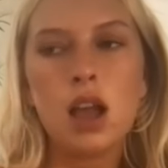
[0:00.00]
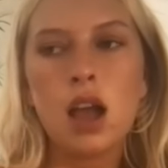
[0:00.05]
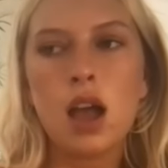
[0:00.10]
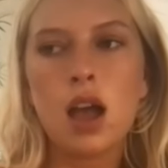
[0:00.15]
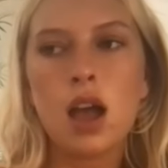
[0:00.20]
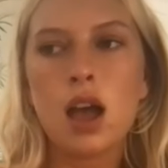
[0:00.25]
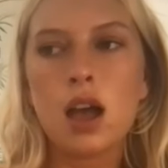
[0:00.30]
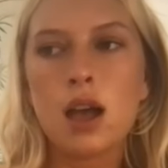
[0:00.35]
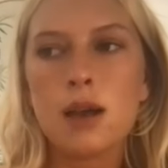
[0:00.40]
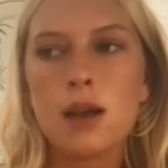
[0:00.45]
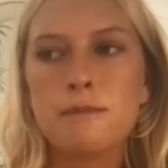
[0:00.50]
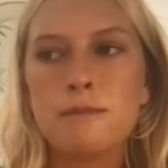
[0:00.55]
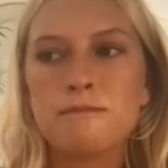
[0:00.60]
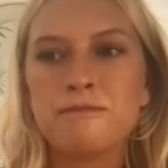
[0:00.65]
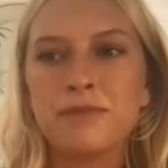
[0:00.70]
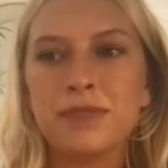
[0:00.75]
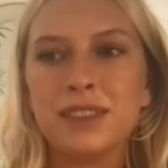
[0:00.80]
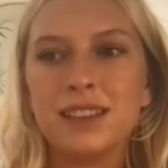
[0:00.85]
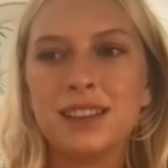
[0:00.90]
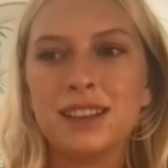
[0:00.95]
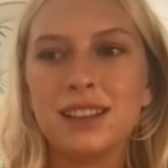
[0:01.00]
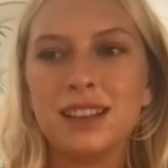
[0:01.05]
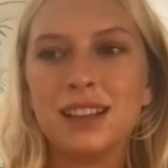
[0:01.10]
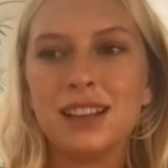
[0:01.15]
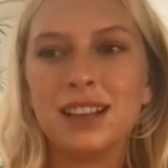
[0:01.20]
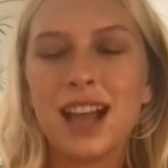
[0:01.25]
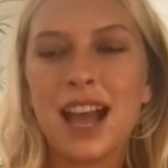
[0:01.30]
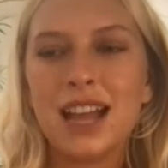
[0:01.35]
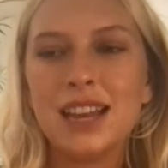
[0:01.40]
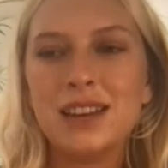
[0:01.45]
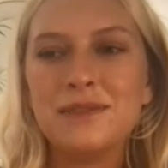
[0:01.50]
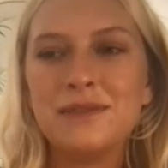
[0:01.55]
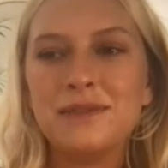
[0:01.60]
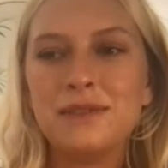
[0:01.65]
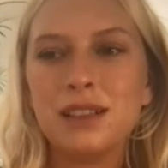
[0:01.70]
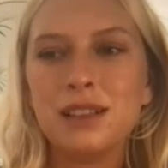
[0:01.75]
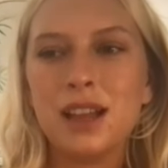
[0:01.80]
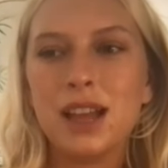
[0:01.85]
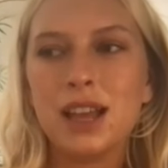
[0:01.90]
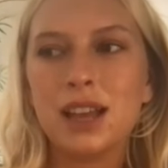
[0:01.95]
Um, kind of
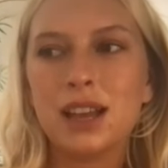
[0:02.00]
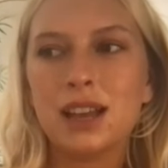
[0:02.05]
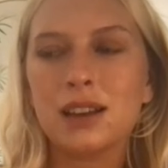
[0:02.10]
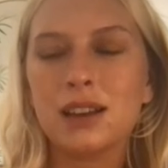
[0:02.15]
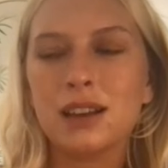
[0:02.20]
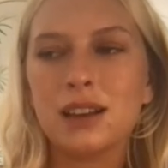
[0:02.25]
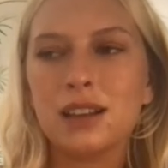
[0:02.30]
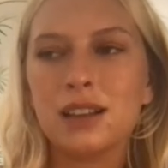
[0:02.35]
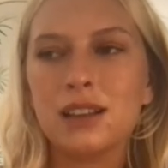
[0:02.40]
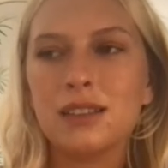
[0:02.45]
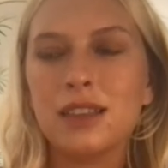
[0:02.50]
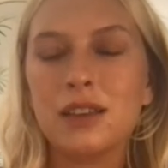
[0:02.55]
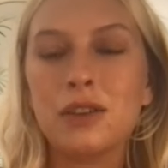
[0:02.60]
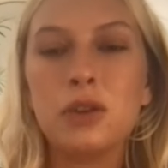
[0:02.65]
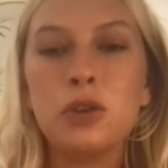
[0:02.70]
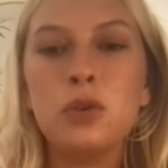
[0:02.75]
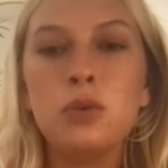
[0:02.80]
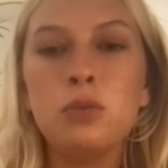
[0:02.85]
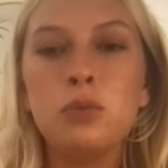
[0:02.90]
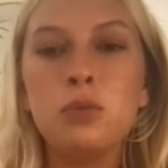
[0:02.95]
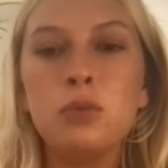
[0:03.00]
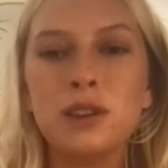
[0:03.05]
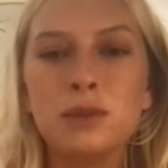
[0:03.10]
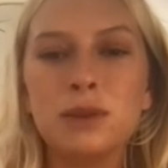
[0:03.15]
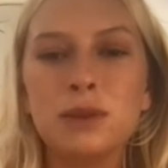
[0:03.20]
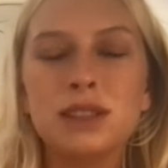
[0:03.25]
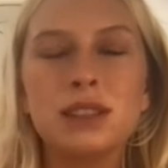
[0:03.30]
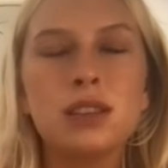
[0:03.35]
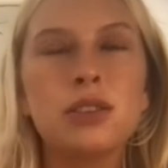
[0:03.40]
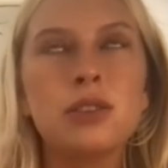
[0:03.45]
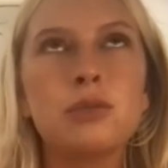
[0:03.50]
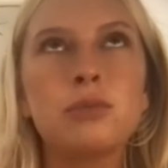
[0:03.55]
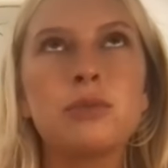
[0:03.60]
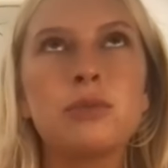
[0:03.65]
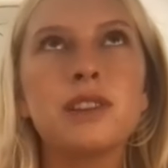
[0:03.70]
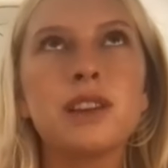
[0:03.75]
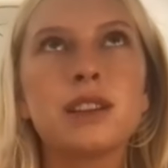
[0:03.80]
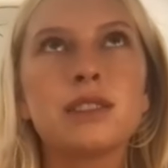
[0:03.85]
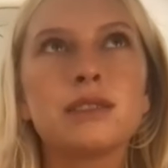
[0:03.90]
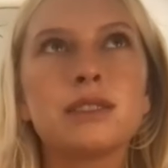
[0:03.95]
like the Who movie. What's the Who
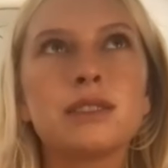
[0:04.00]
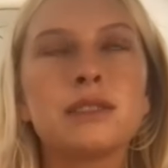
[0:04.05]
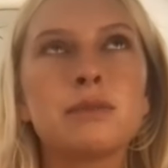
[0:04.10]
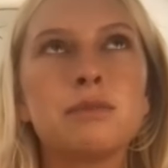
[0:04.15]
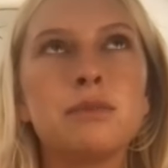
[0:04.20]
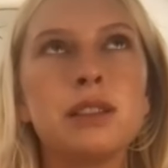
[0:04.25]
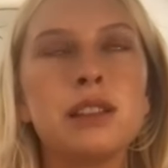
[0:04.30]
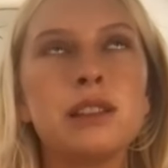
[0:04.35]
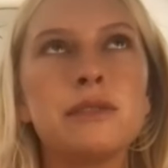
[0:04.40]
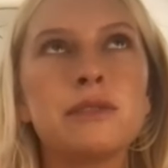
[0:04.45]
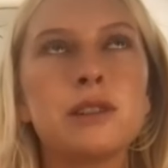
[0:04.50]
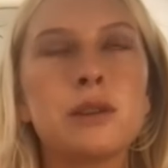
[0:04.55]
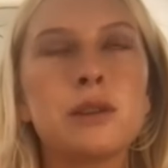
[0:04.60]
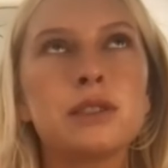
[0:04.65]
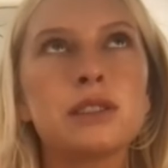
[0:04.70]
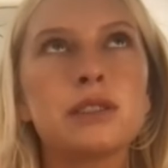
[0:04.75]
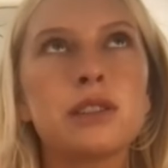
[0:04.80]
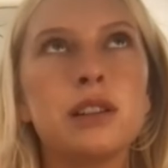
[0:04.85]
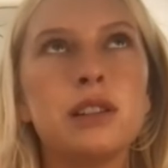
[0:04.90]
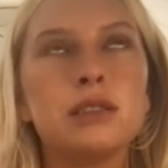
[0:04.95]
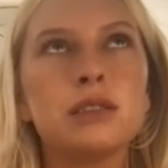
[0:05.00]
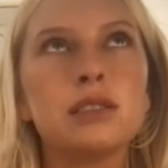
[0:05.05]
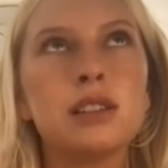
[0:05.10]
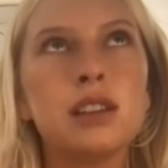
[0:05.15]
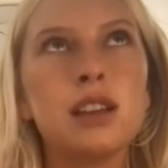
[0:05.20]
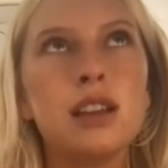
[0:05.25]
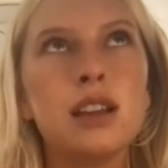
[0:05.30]
movie? I completely forgot what it's called.